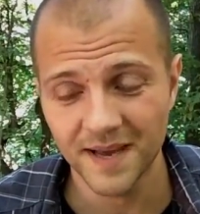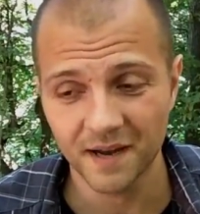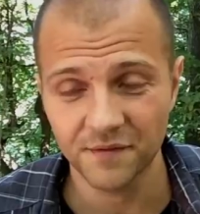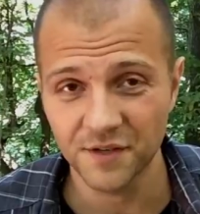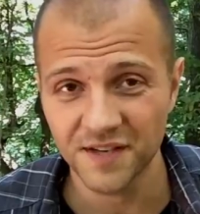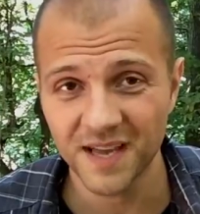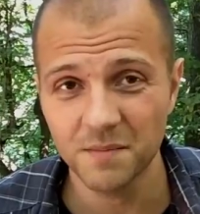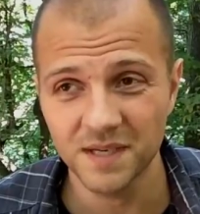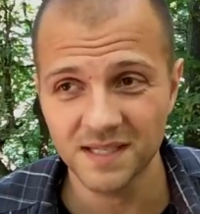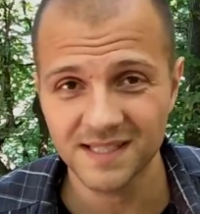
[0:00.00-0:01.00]
and after
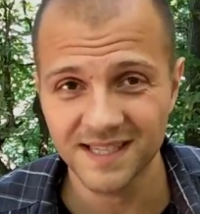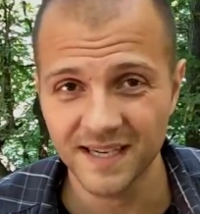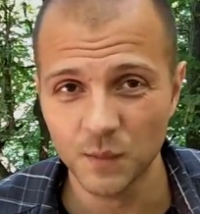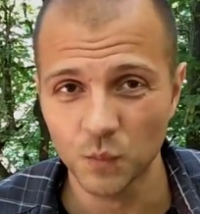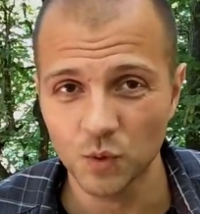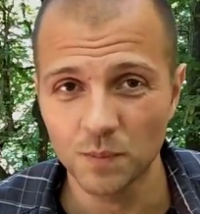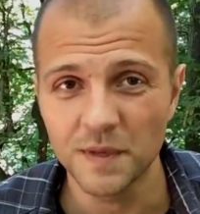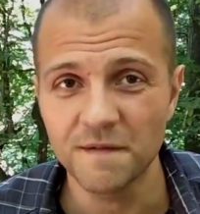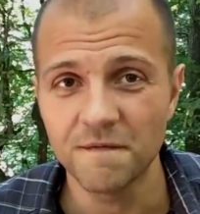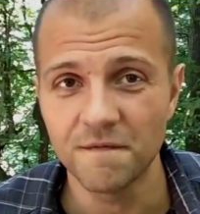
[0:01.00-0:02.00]
10 minutes it will
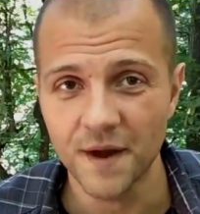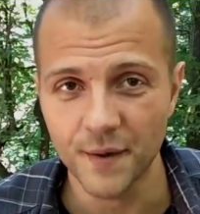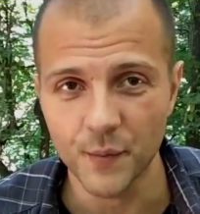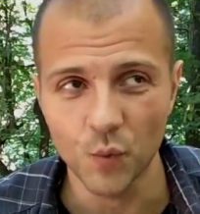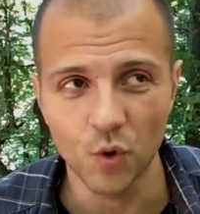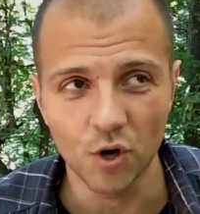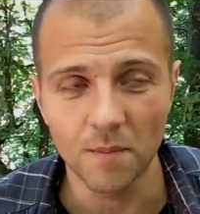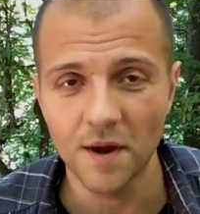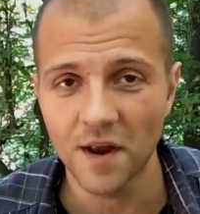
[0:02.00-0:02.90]
be very warm.